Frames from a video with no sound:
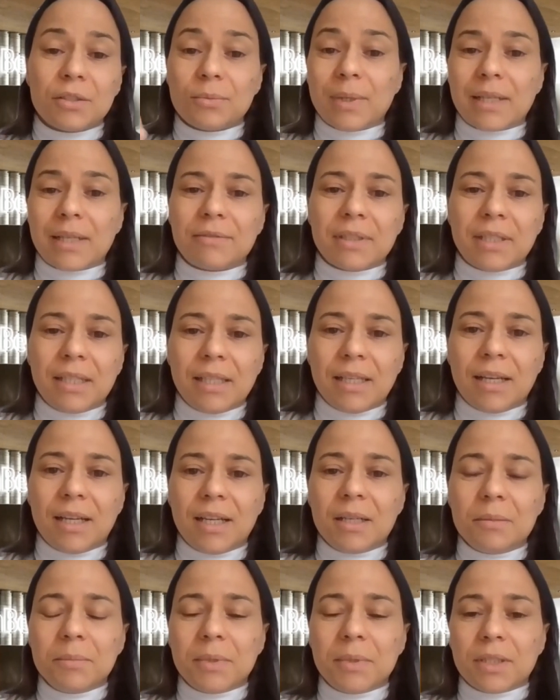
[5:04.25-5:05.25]
wherever they
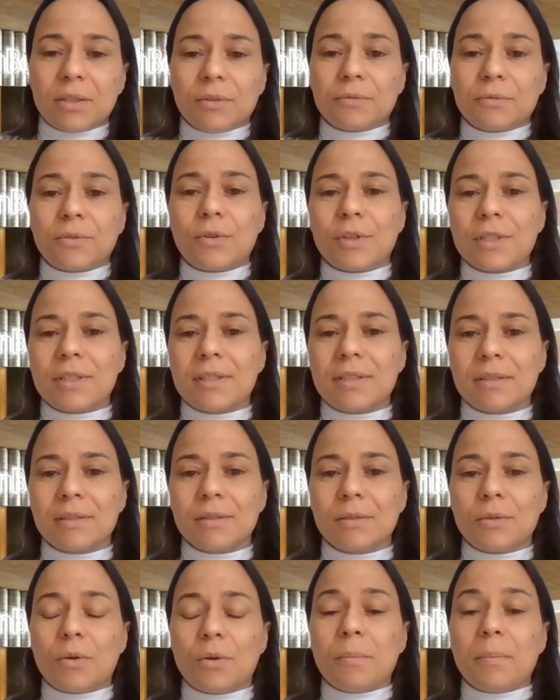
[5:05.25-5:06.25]
are, but of course,
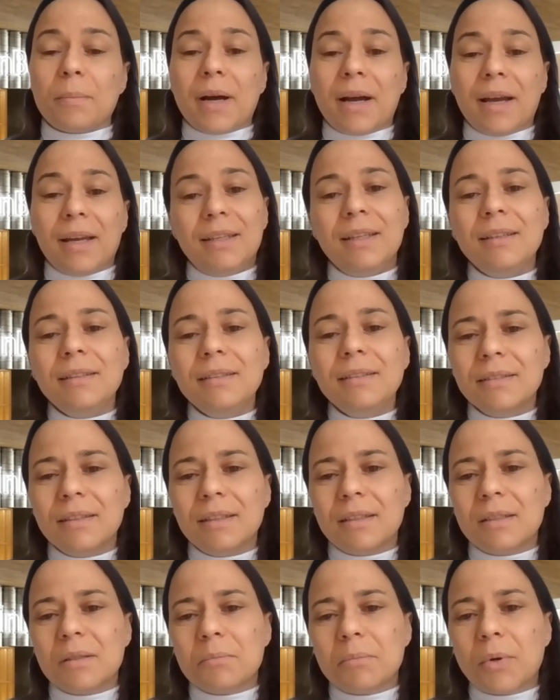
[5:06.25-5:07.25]
combining
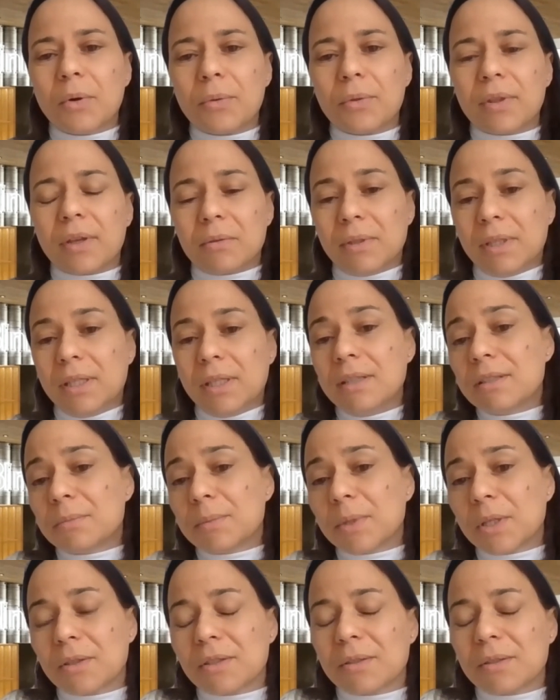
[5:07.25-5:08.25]
both careers,
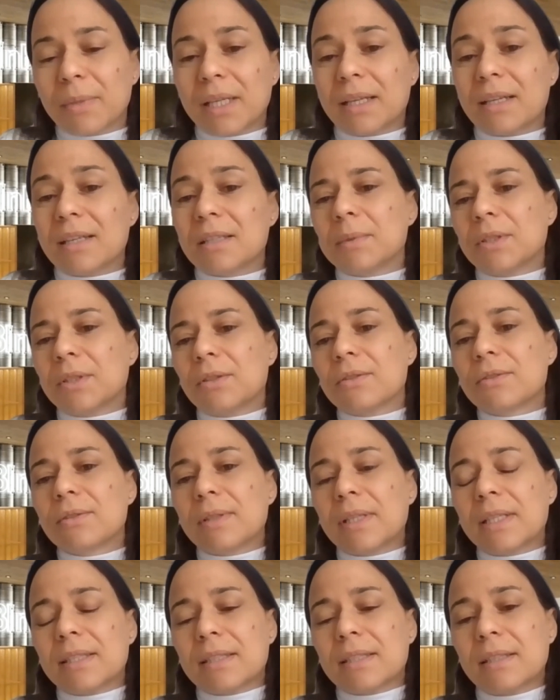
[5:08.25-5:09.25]
because my husband
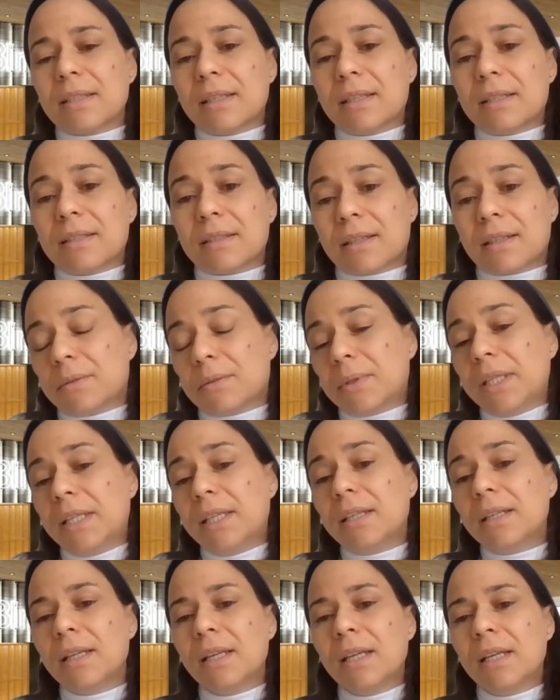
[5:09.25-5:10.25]
also has a
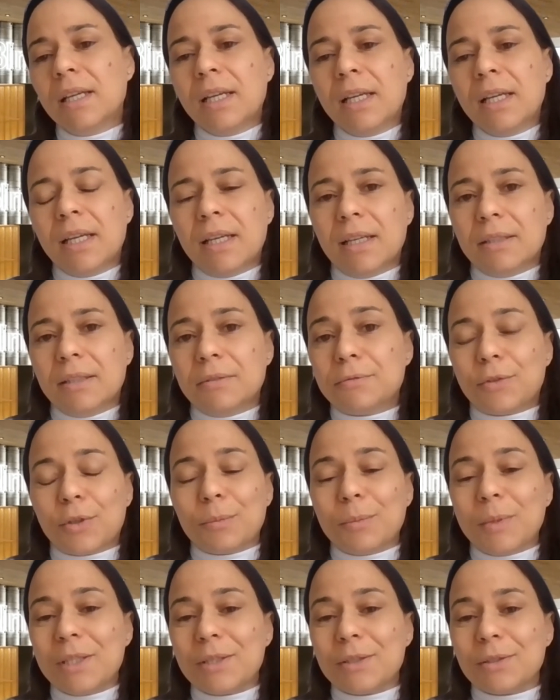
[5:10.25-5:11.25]
career. And for
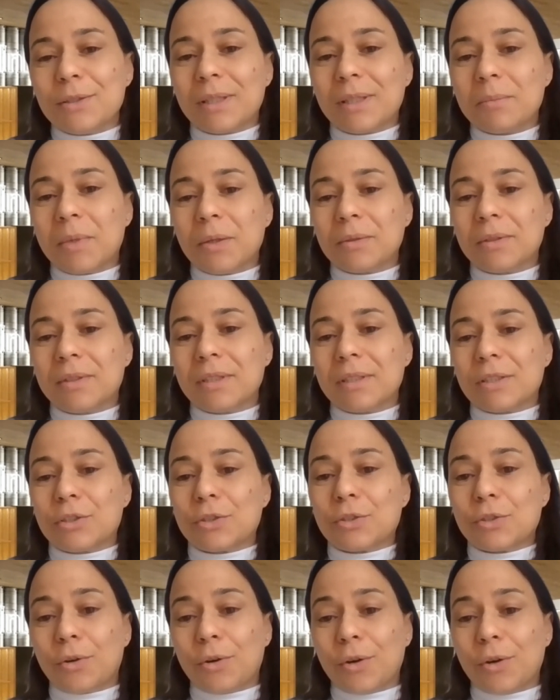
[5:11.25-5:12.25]
me, it's not about the
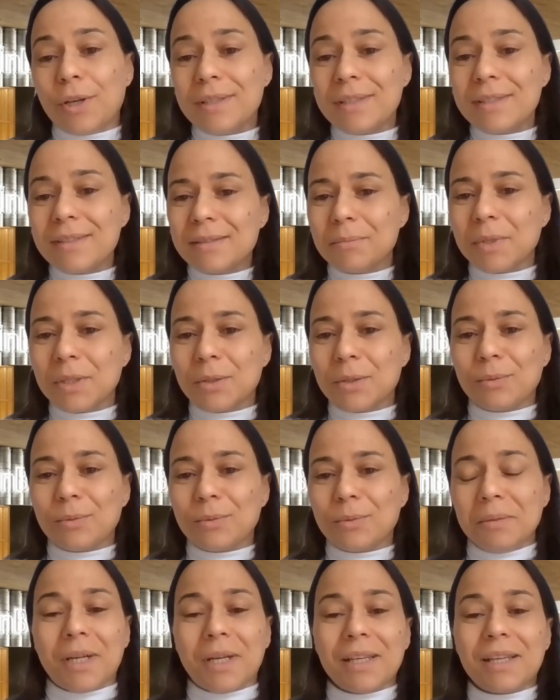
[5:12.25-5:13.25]
choice
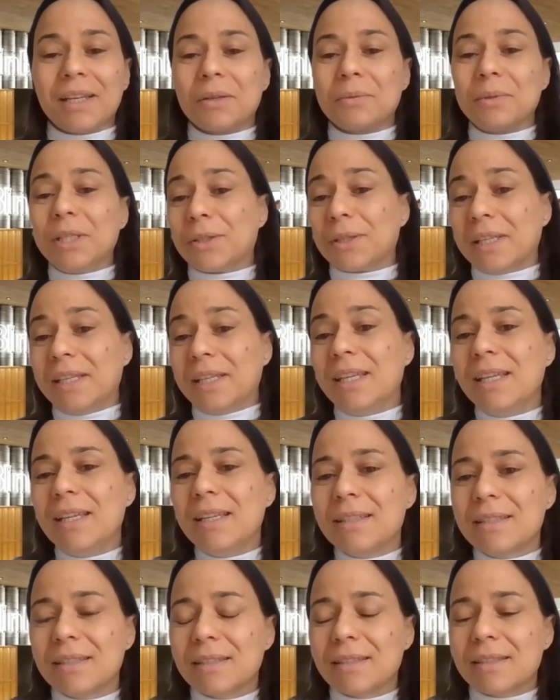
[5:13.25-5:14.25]
between my career or
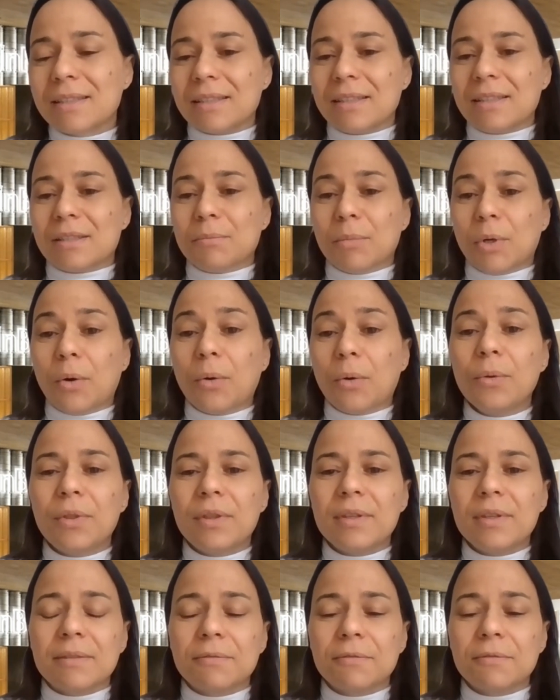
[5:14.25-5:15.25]
his, it's
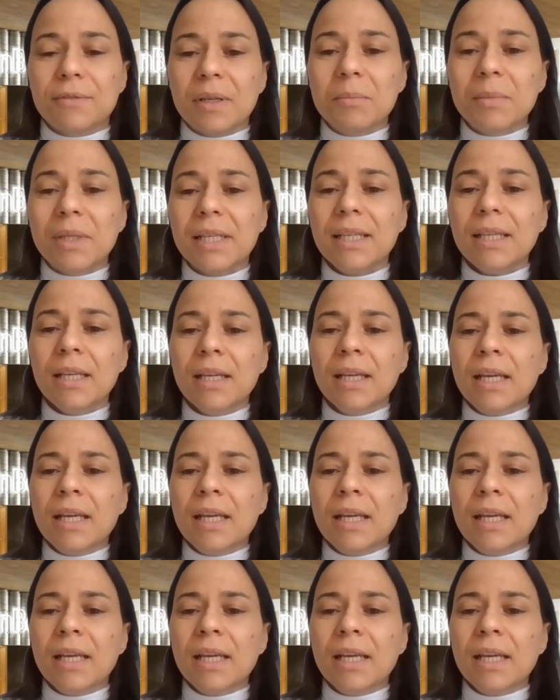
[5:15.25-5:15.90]
both, it's a family.